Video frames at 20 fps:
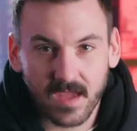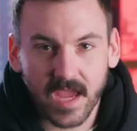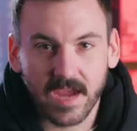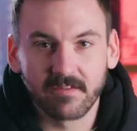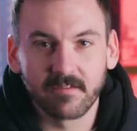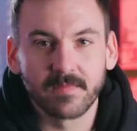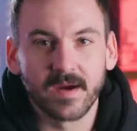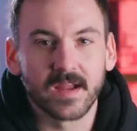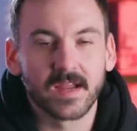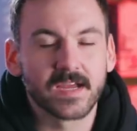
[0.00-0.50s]
Hey
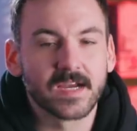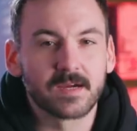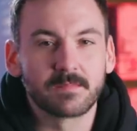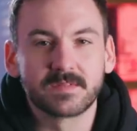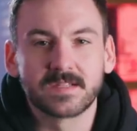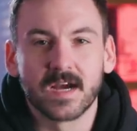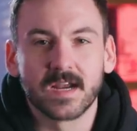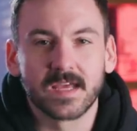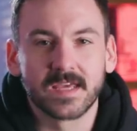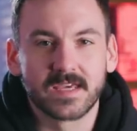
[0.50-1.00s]
everybody, I'm
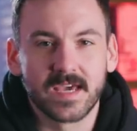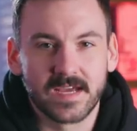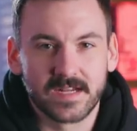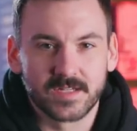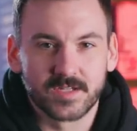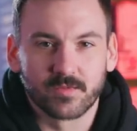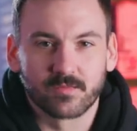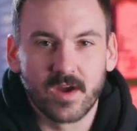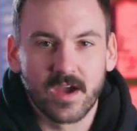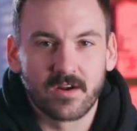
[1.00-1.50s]
Donny
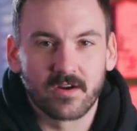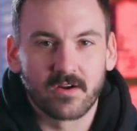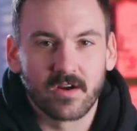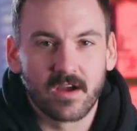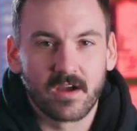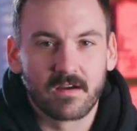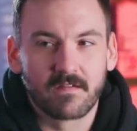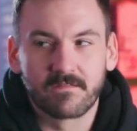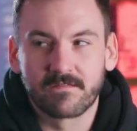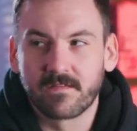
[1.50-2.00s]
Cates, writer
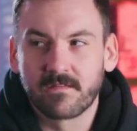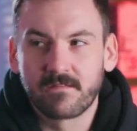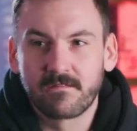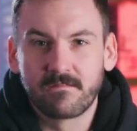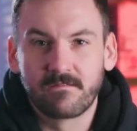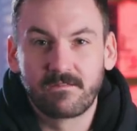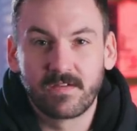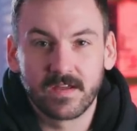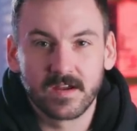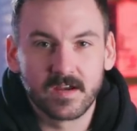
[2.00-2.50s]
of
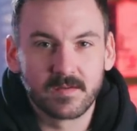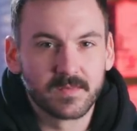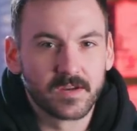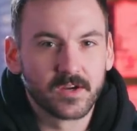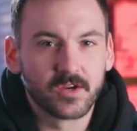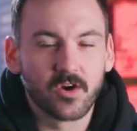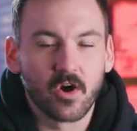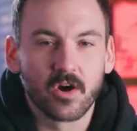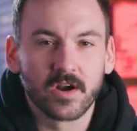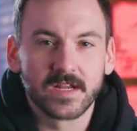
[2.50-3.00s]
Venom
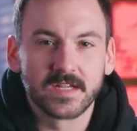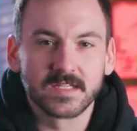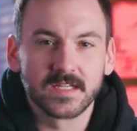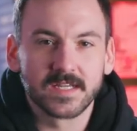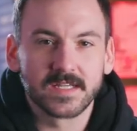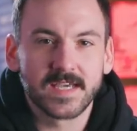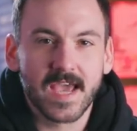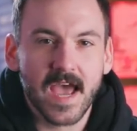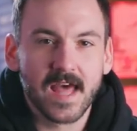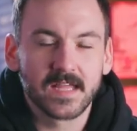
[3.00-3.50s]
and Guardians of
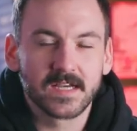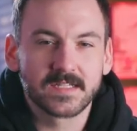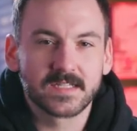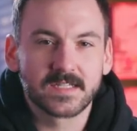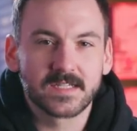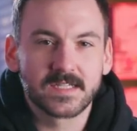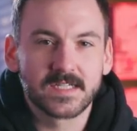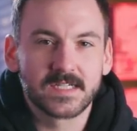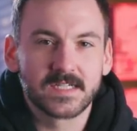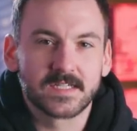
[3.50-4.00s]
the
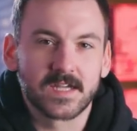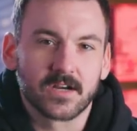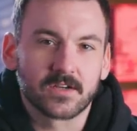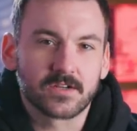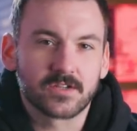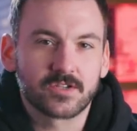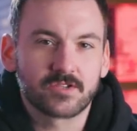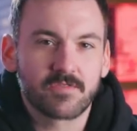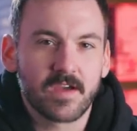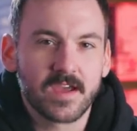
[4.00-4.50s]
Galaxy and
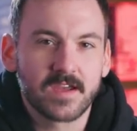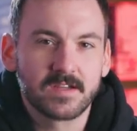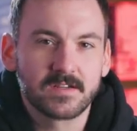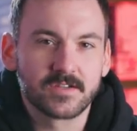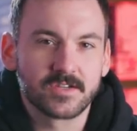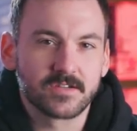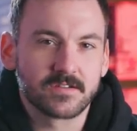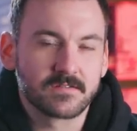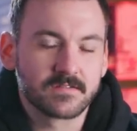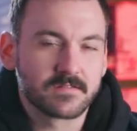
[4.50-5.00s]
Doctor
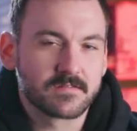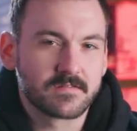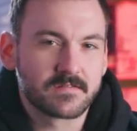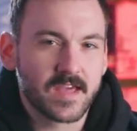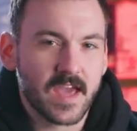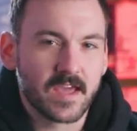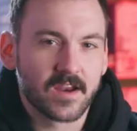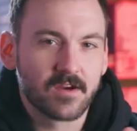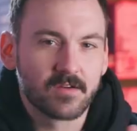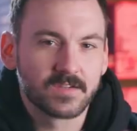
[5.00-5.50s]
Strange and
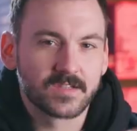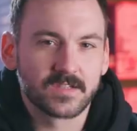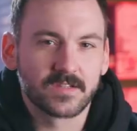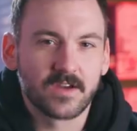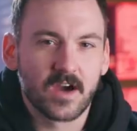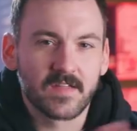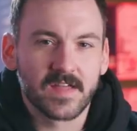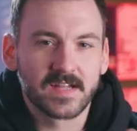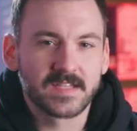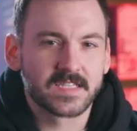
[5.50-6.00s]
Thanos and
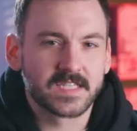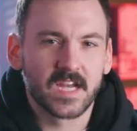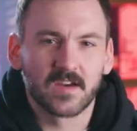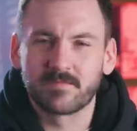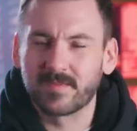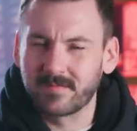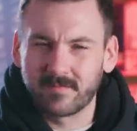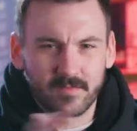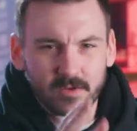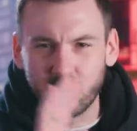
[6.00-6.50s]
all that stuff,
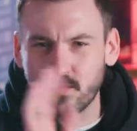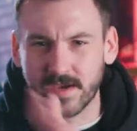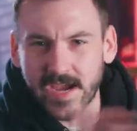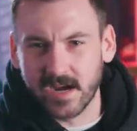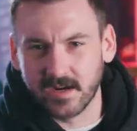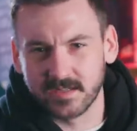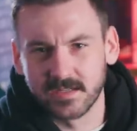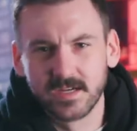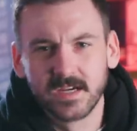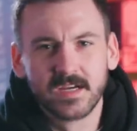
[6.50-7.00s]
but who
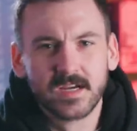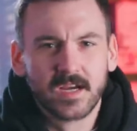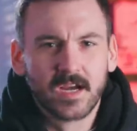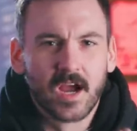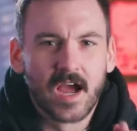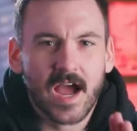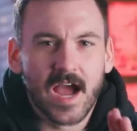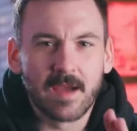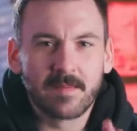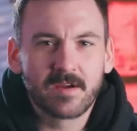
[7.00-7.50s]
cares?
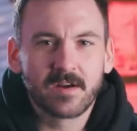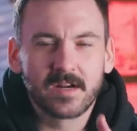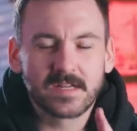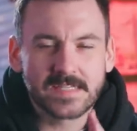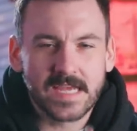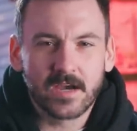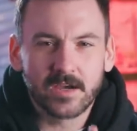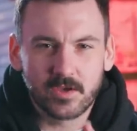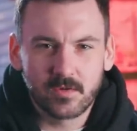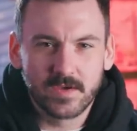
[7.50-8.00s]
I'm here to
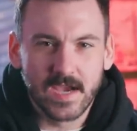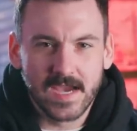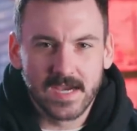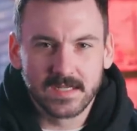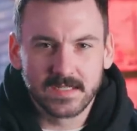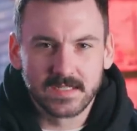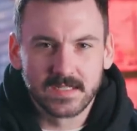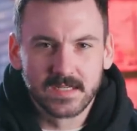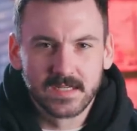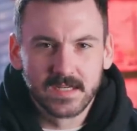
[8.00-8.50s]
tell you
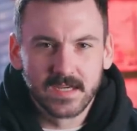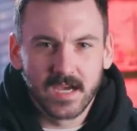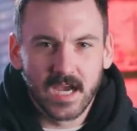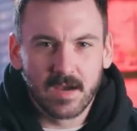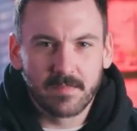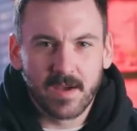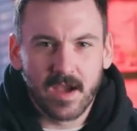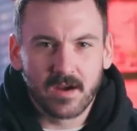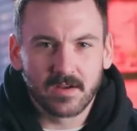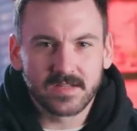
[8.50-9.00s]
guys
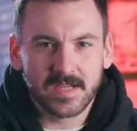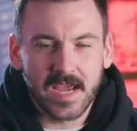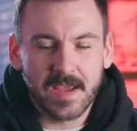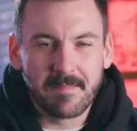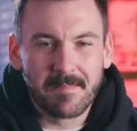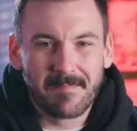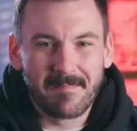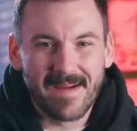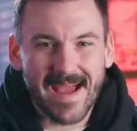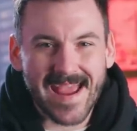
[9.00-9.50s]
about a
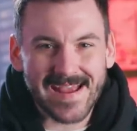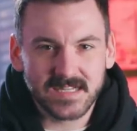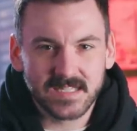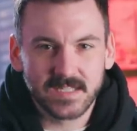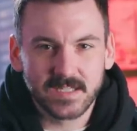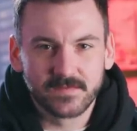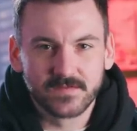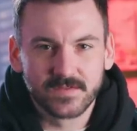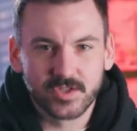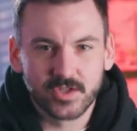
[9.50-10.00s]

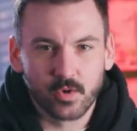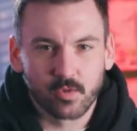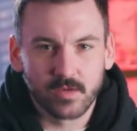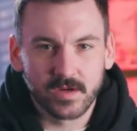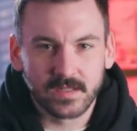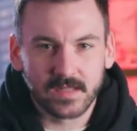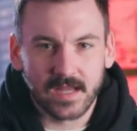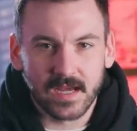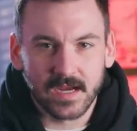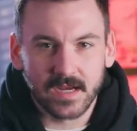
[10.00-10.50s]
massive
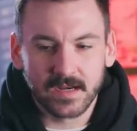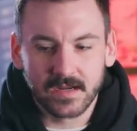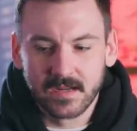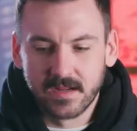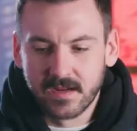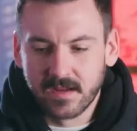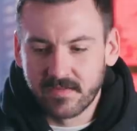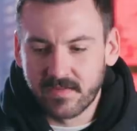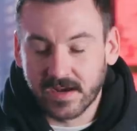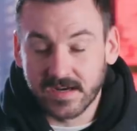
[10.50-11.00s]
storyline
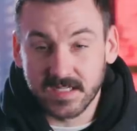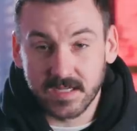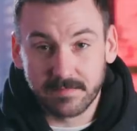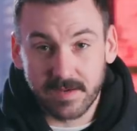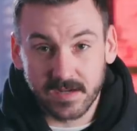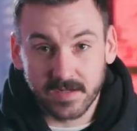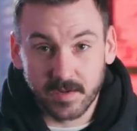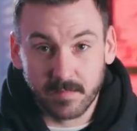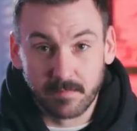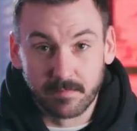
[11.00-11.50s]
that is
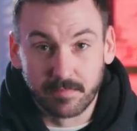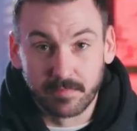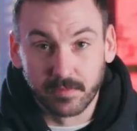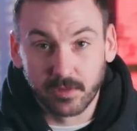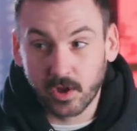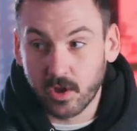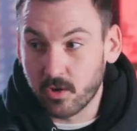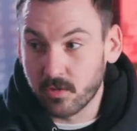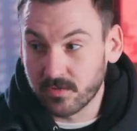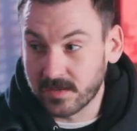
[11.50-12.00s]
about to
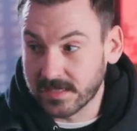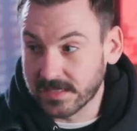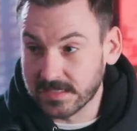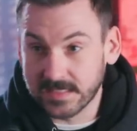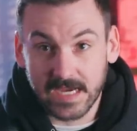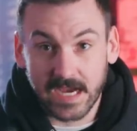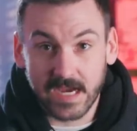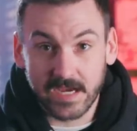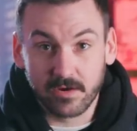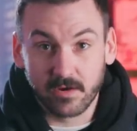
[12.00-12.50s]
blow the
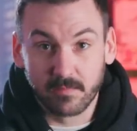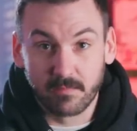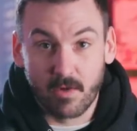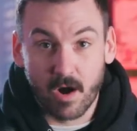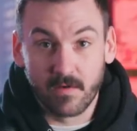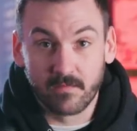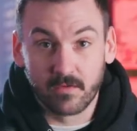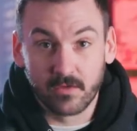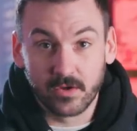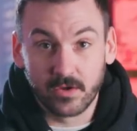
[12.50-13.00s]
entire
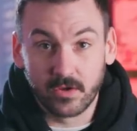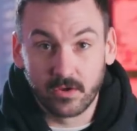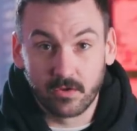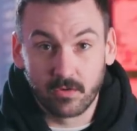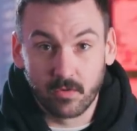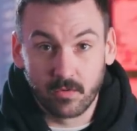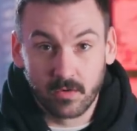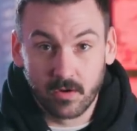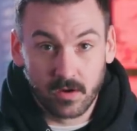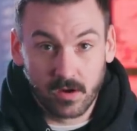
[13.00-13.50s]
Marvel
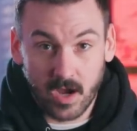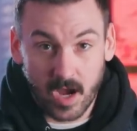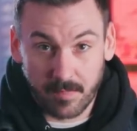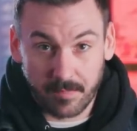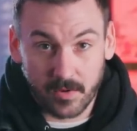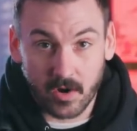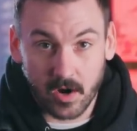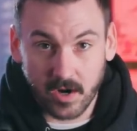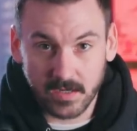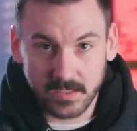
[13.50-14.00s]
U
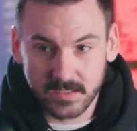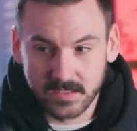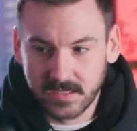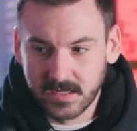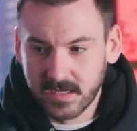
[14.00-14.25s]
apart.